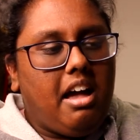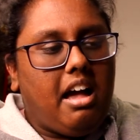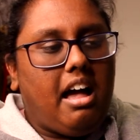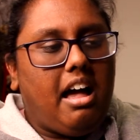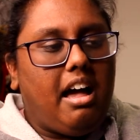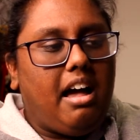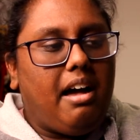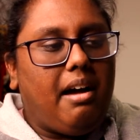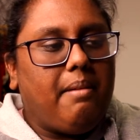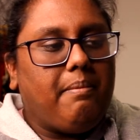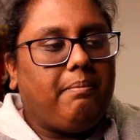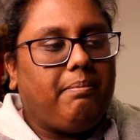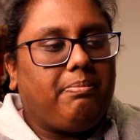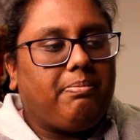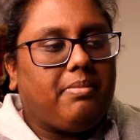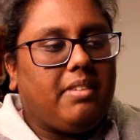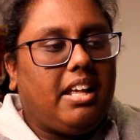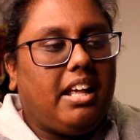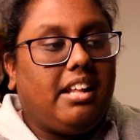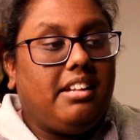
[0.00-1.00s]
Um,
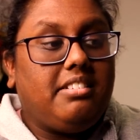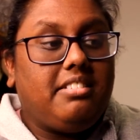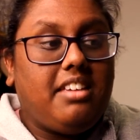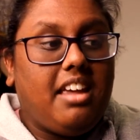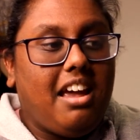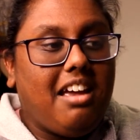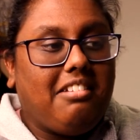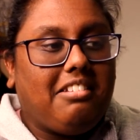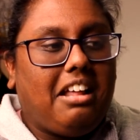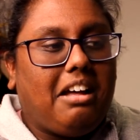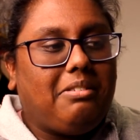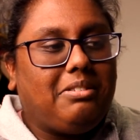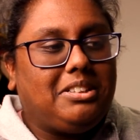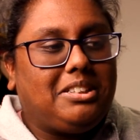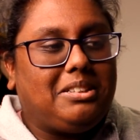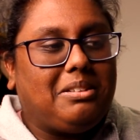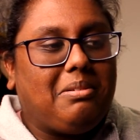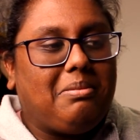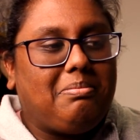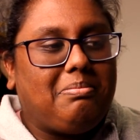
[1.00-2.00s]
and yeah, that
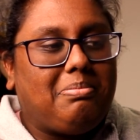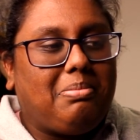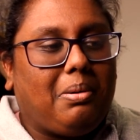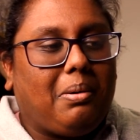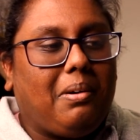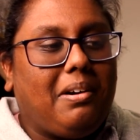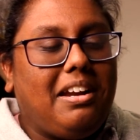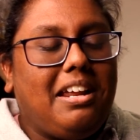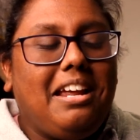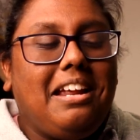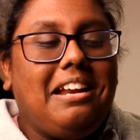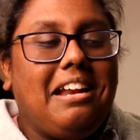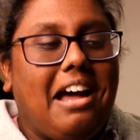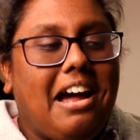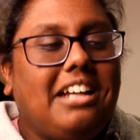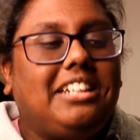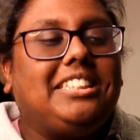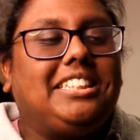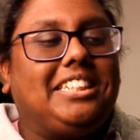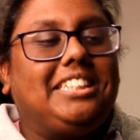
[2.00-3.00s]
was pretty
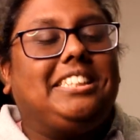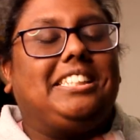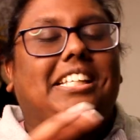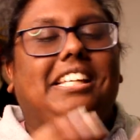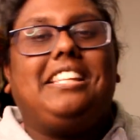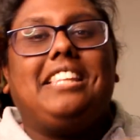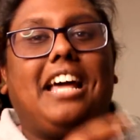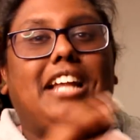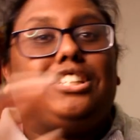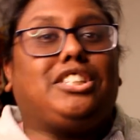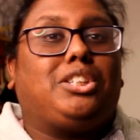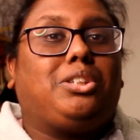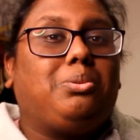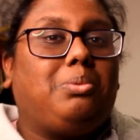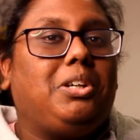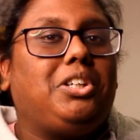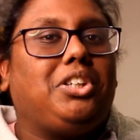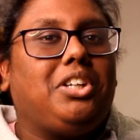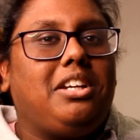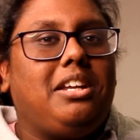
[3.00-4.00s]
nice to see that
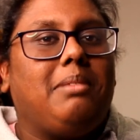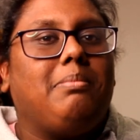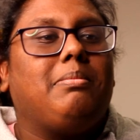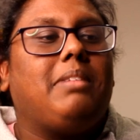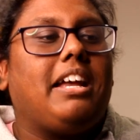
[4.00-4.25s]
switch in him.